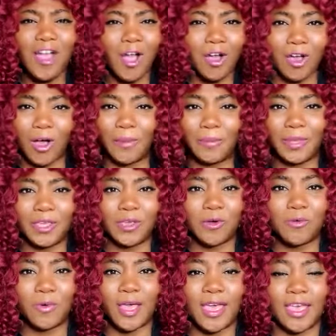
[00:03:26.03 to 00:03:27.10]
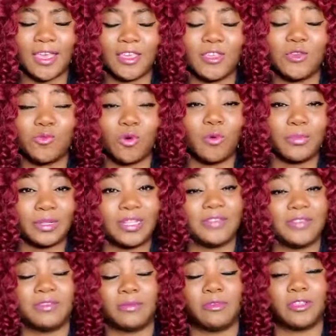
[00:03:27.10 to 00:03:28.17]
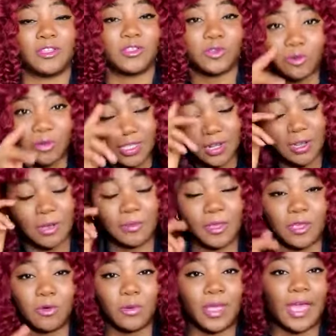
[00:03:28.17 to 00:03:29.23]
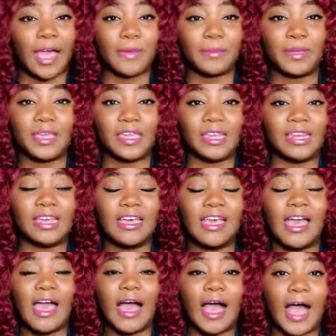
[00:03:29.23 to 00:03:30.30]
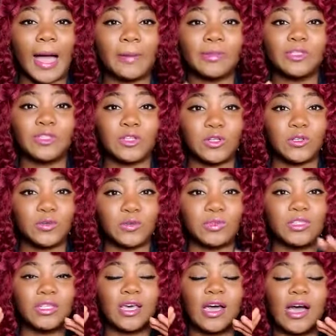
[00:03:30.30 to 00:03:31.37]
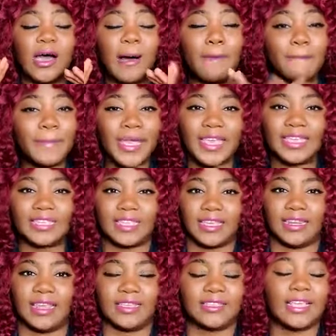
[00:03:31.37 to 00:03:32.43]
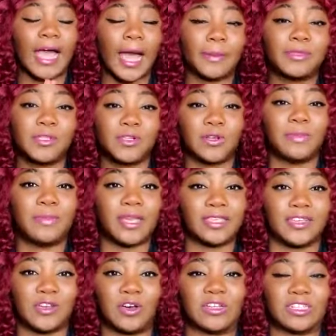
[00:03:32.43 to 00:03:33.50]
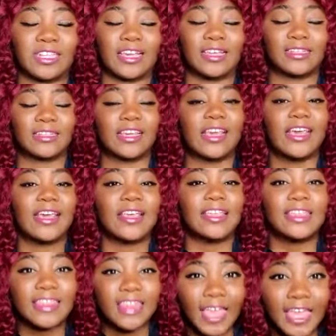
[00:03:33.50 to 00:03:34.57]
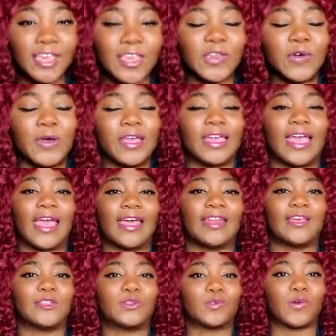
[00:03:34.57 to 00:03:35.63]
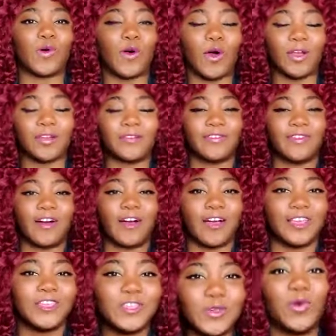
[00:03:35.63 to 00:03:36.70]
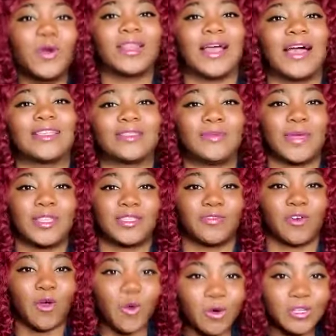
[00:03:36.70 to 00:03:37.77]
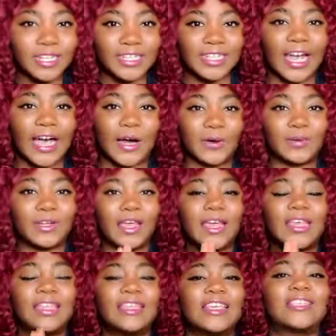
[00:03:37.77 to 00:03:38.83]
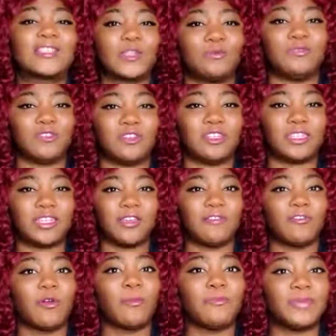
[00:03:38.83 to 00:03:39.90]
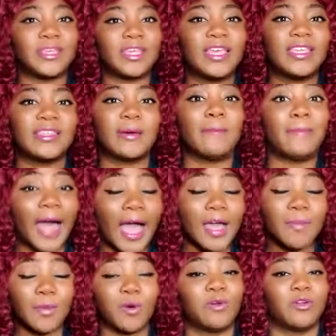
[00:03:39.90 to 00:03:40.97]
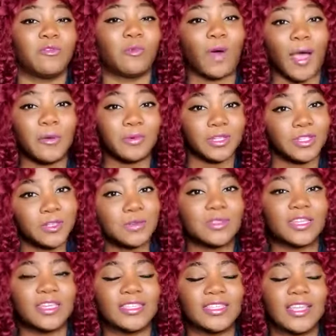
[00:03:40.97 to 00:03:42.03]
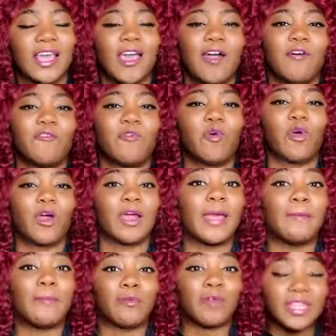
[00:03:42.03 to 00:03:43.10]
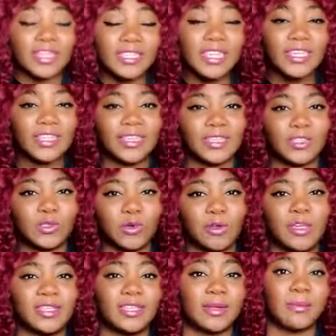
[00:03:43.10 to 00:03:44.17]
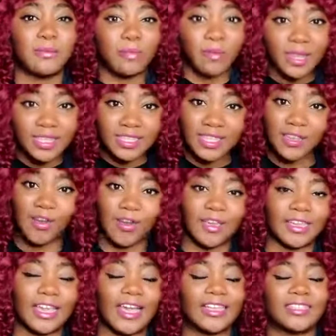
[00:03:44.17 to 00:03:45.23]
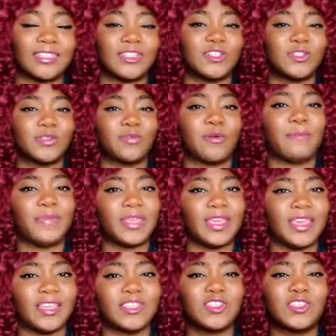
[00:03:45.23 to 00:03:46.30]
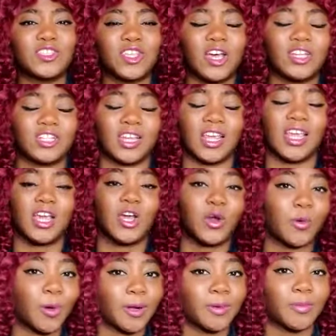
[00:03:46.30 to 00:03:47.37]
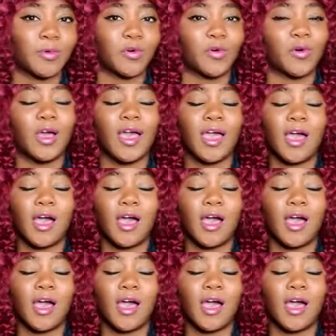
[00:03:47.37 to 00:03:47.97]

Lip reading: are coming your way. You won't believe some of the stories that are coming your way. I mean, absolute amazingness, absolute amazing content. Thank you again to all of you classmates for holding down this community, for being the backbone of why we do this, for embracing these stories and embracing our guests, and just for being such incredible